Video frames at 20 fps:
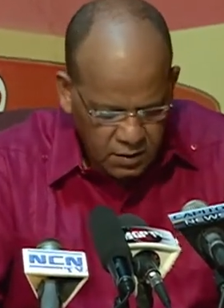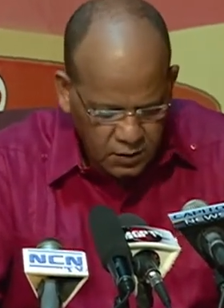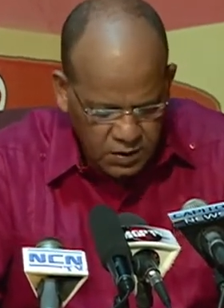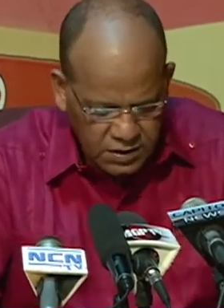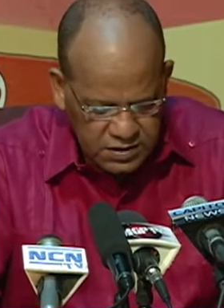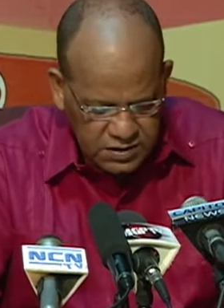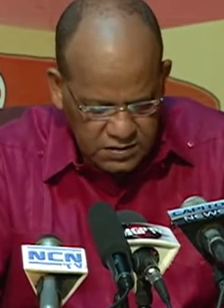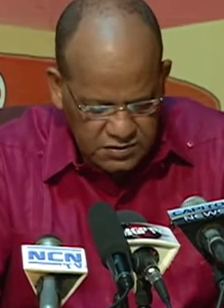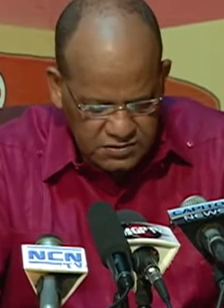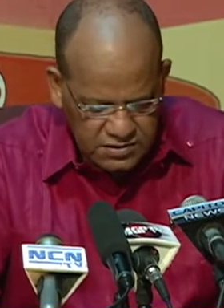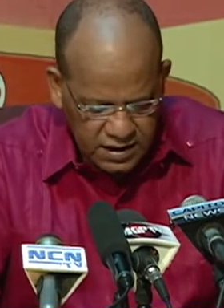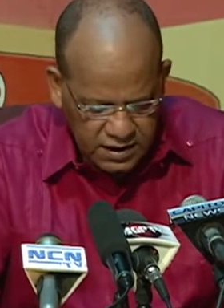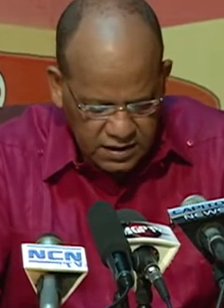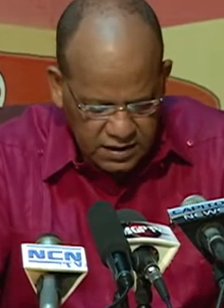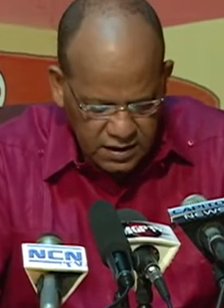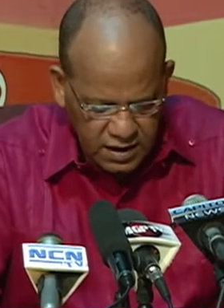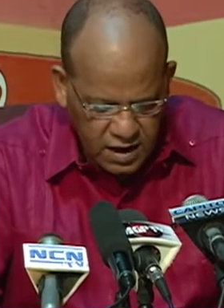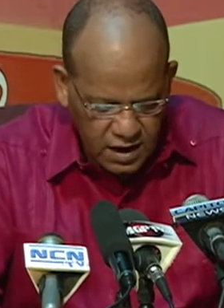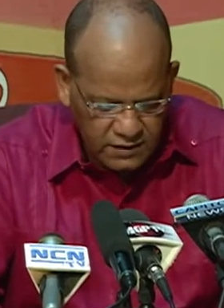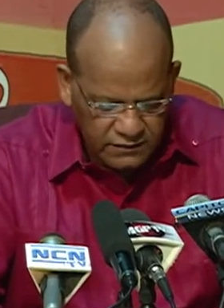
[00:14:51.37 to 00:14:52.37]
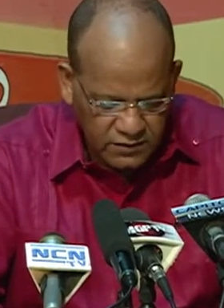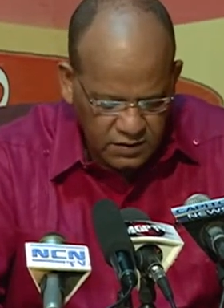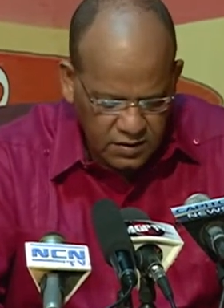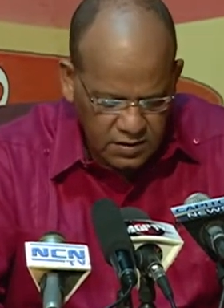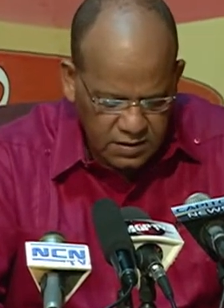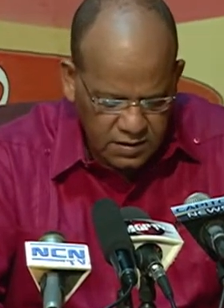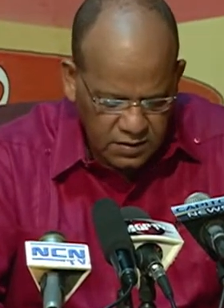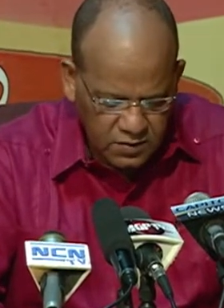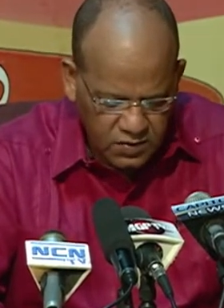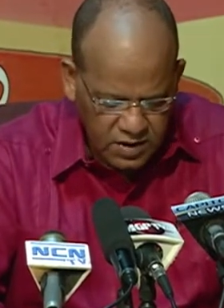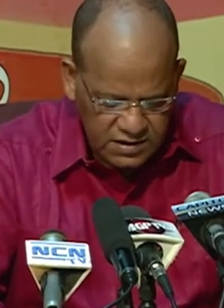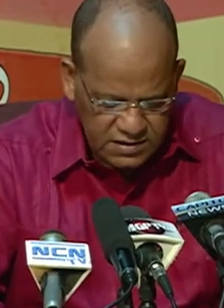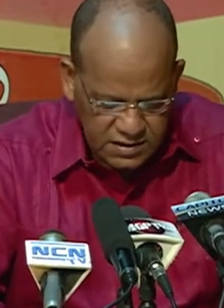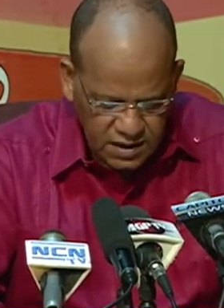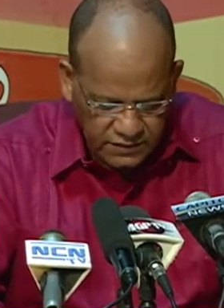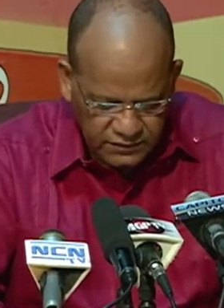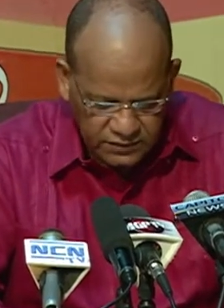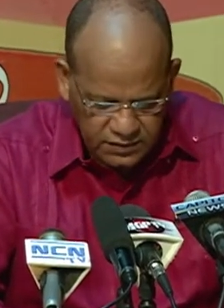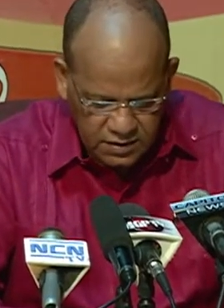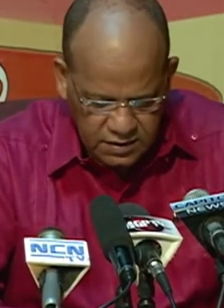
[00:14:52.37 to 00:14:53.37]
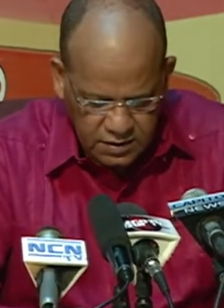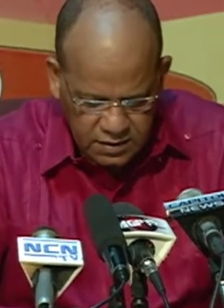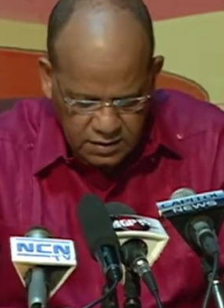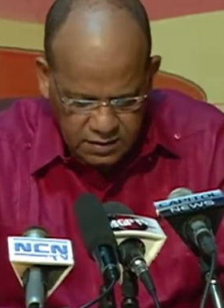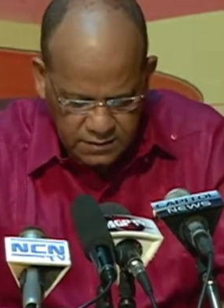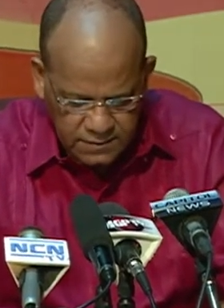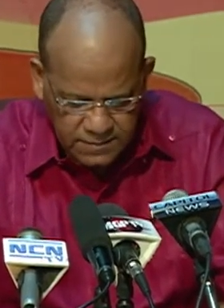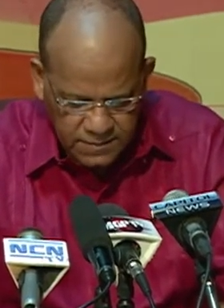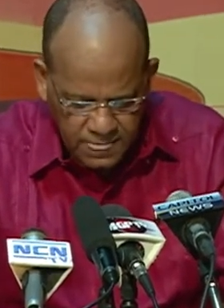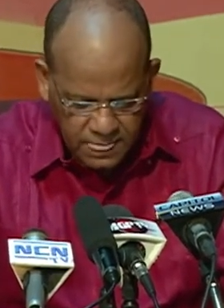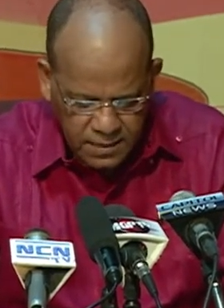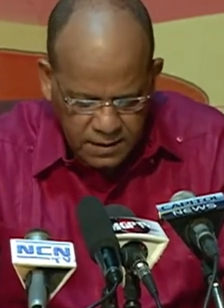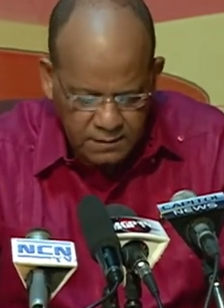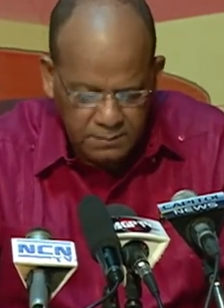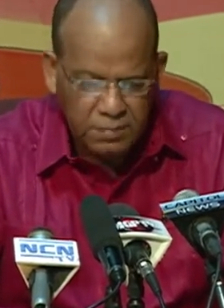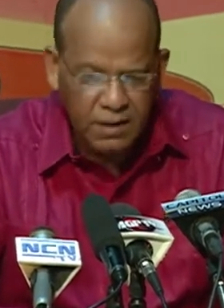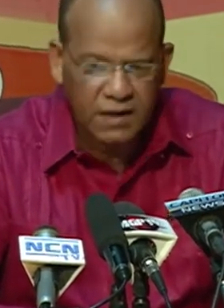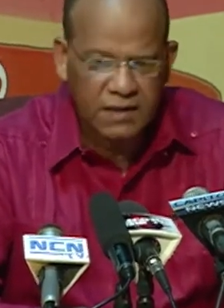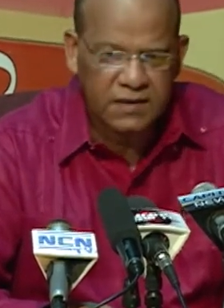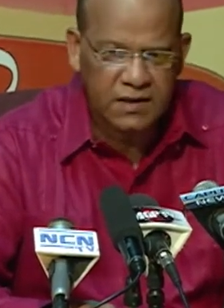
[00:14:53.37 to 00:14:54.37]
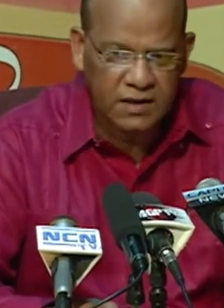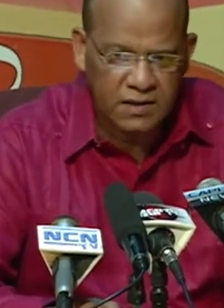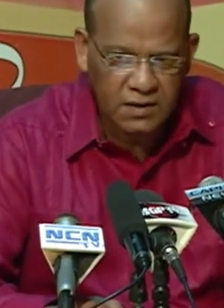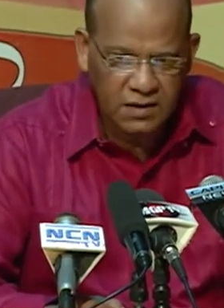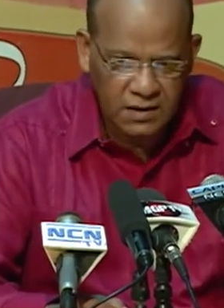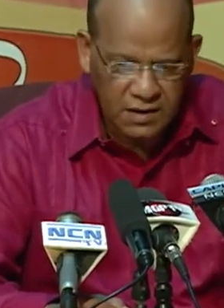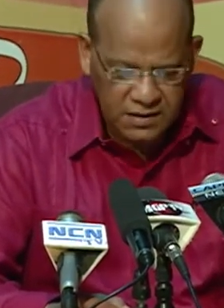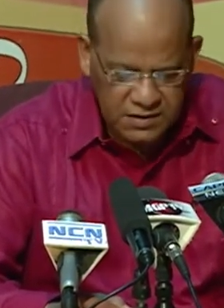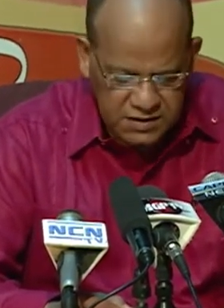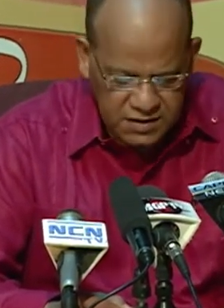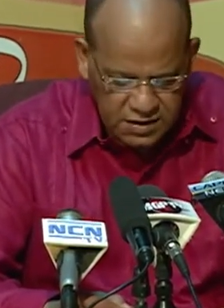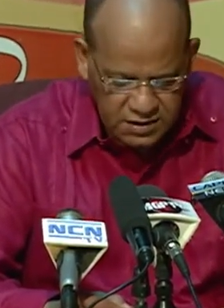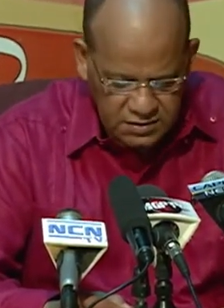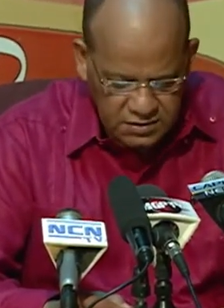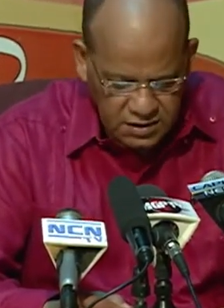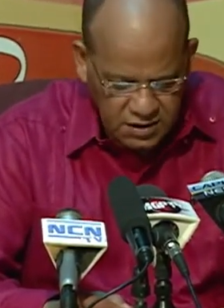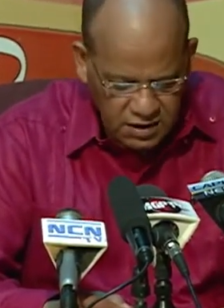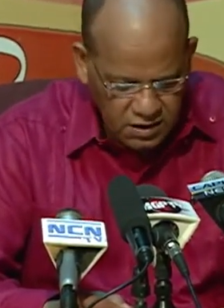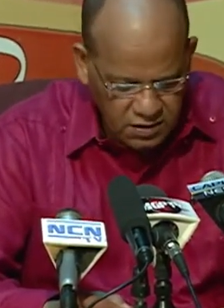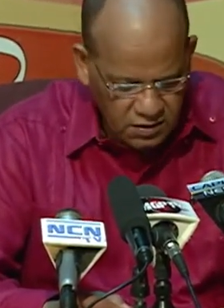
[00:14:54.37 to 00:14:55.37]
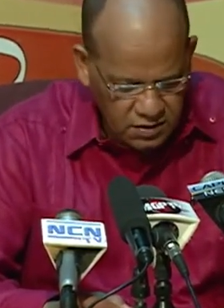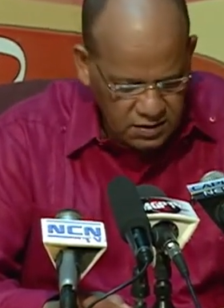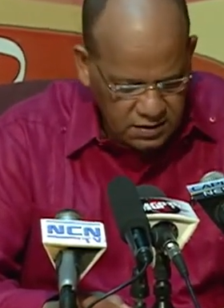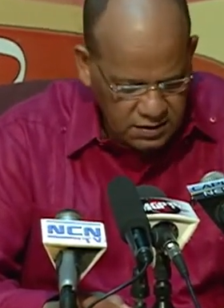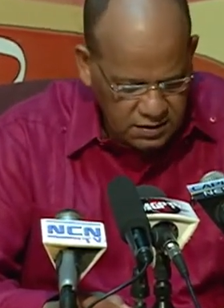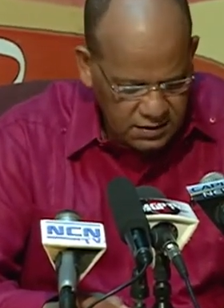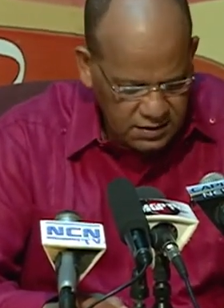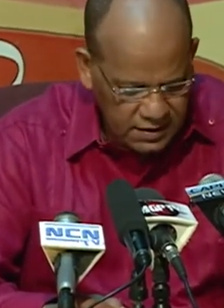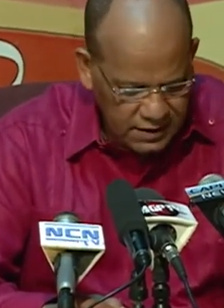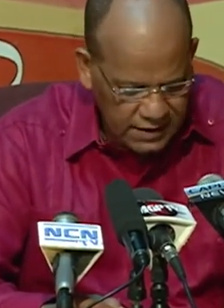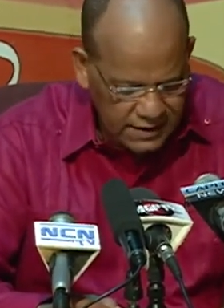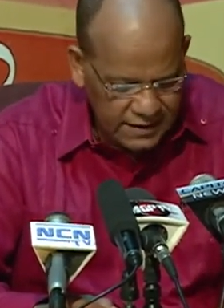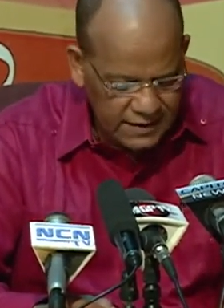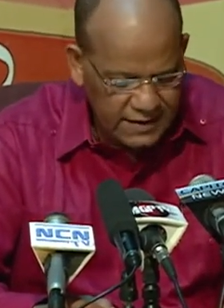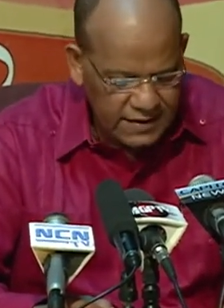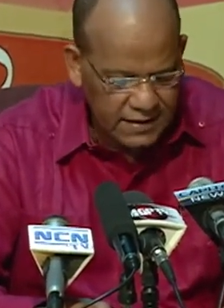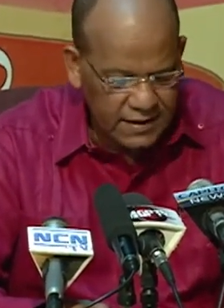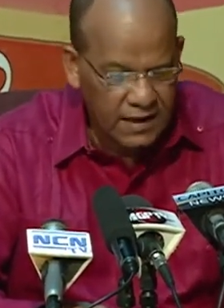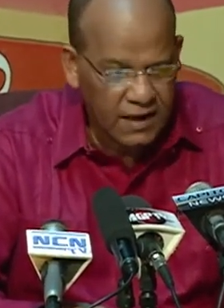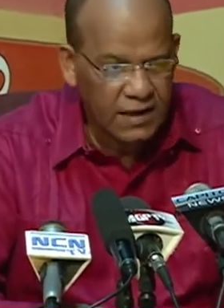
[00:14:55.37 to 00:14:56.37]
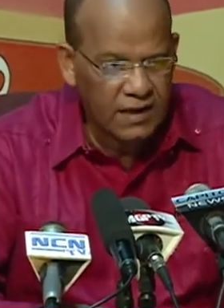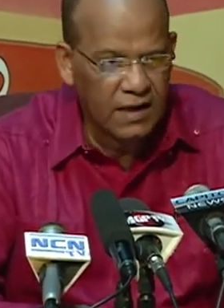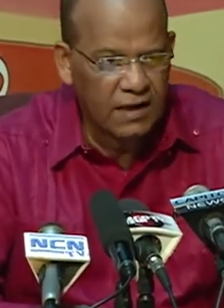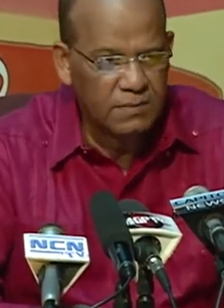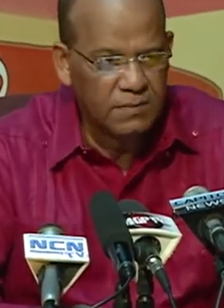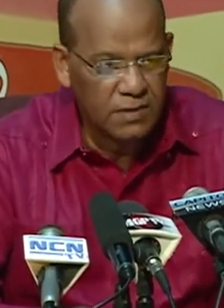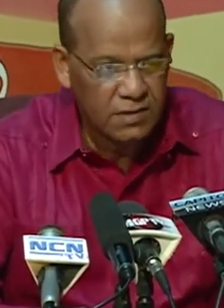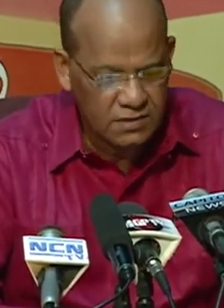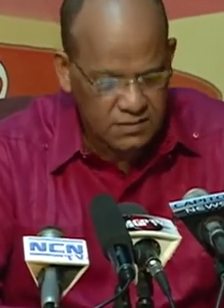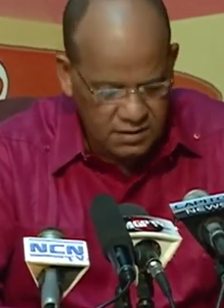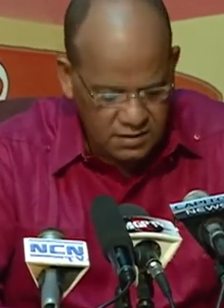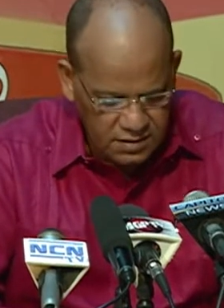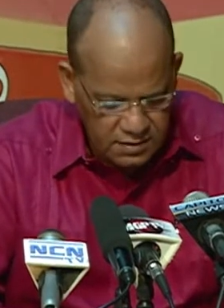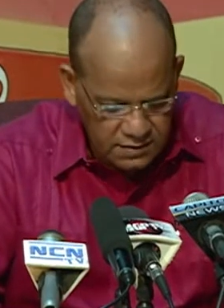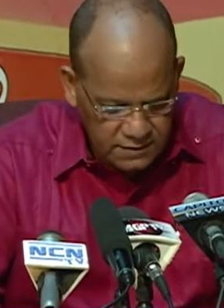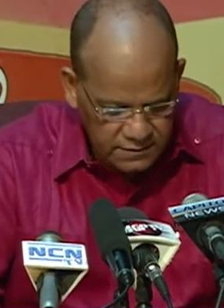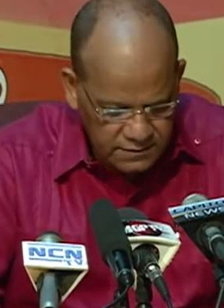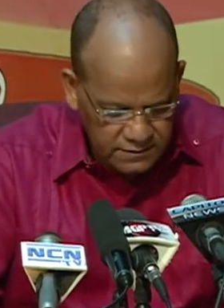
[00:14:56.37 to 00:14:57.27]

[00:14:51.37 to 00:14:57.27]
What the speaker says: which is wreaking havoc in West Africa, particularly Sierra Leone, Guinea, and Liberia.